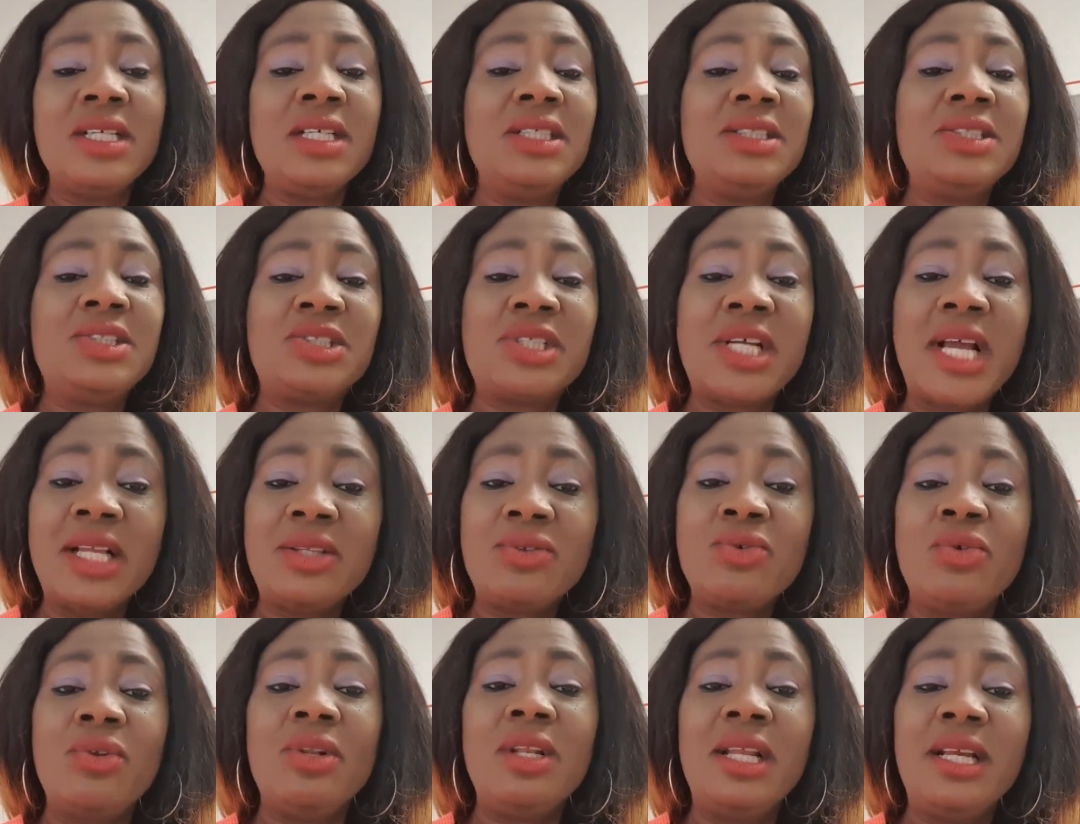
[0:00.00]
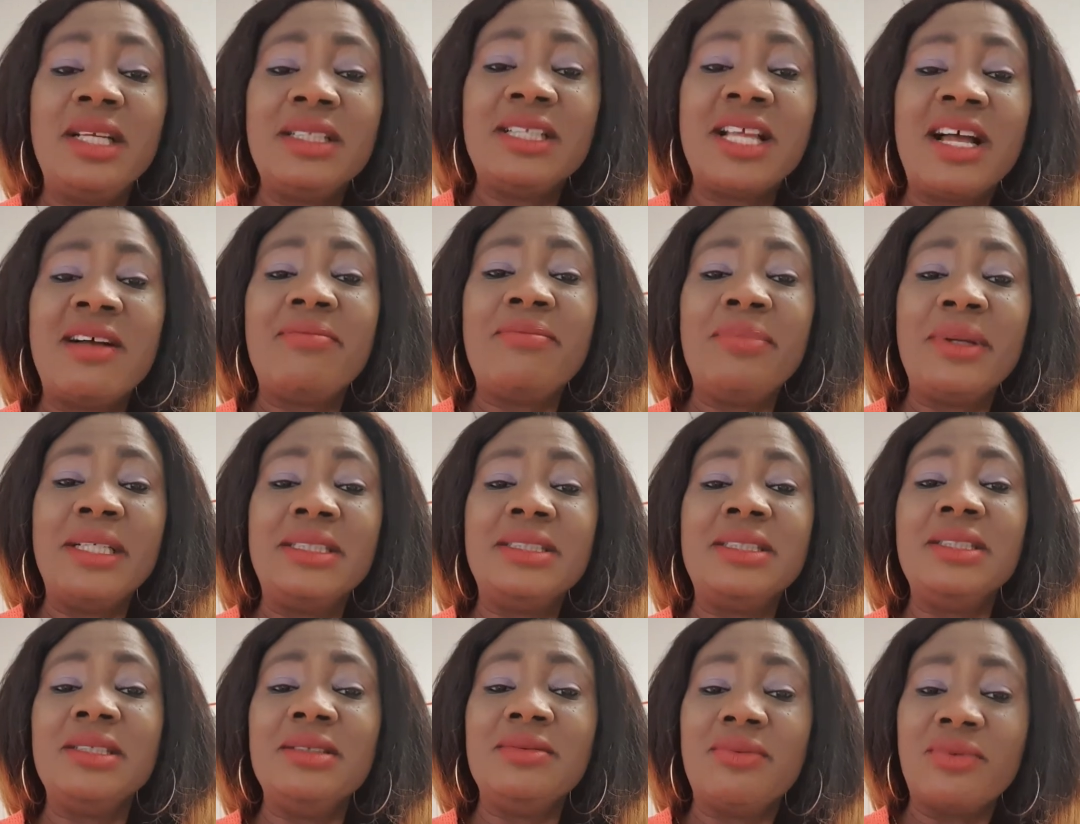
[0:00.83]
Try to let that
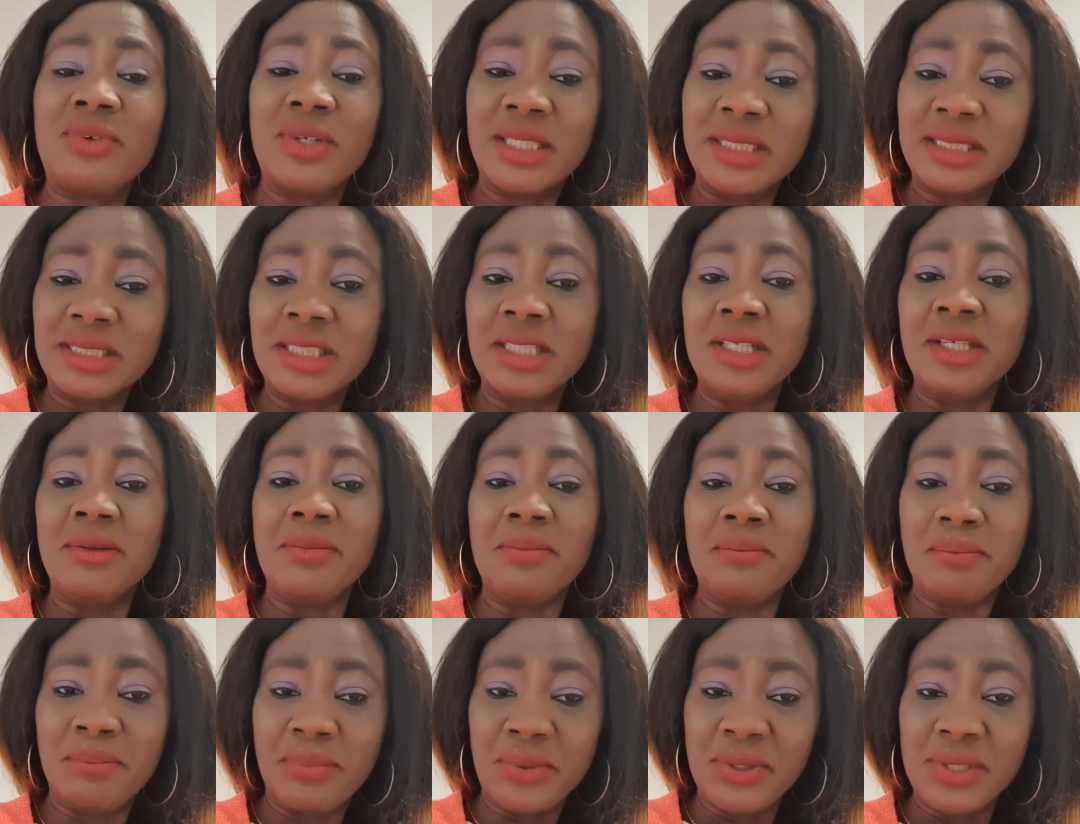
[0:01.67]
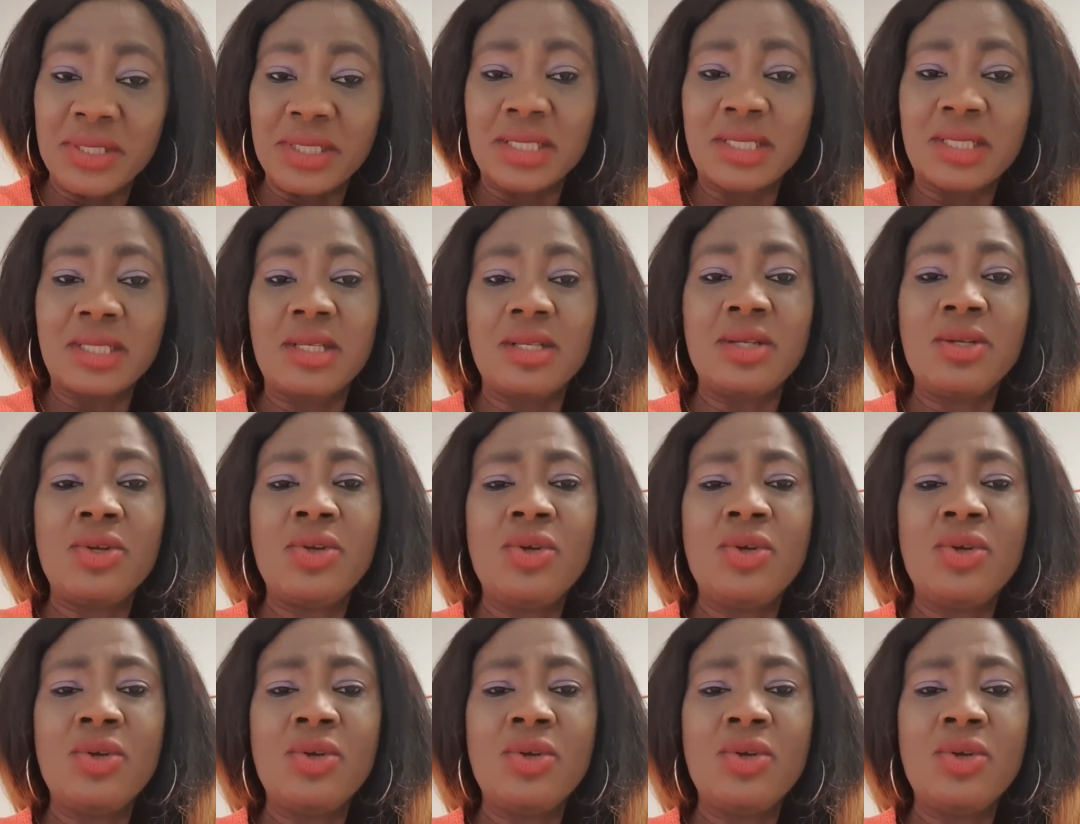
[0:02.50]
person rest in peace.